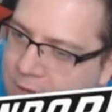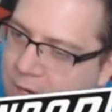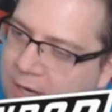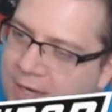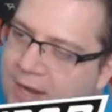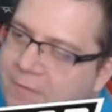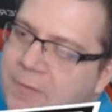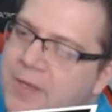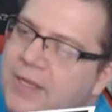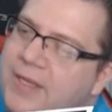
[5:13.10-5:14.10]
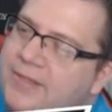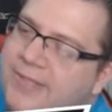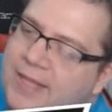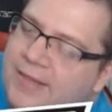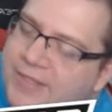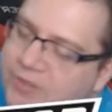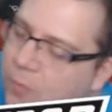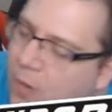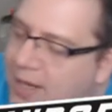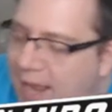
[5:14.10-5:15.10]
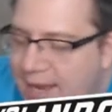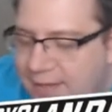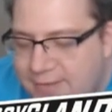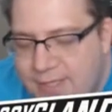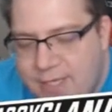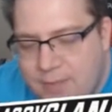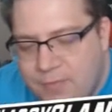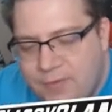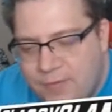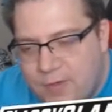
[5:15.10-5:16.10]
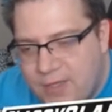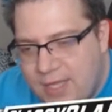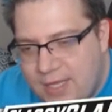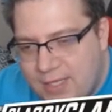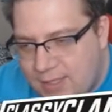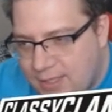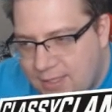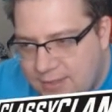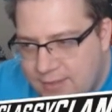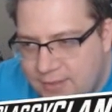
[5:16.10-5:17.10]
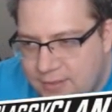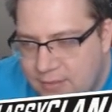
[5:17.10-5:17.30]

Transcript: Alright, everyone gets at least one accident before they get kicked.